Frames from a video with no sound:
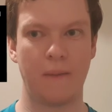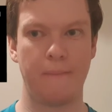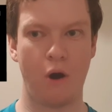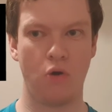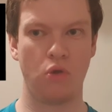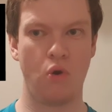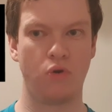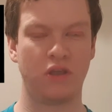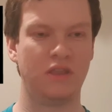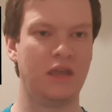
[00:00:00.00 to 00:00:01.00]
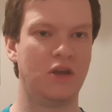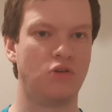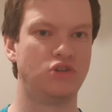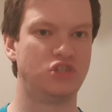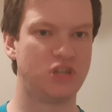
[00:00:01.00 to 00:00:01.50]
Paul Hogan take
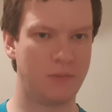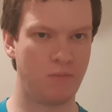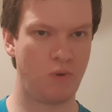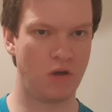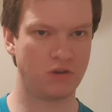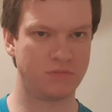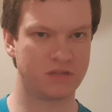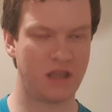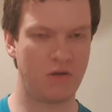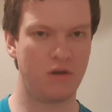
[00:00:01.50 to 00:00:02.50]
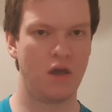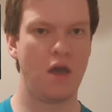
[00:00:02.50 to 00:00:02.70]
on Jim Williams. Now,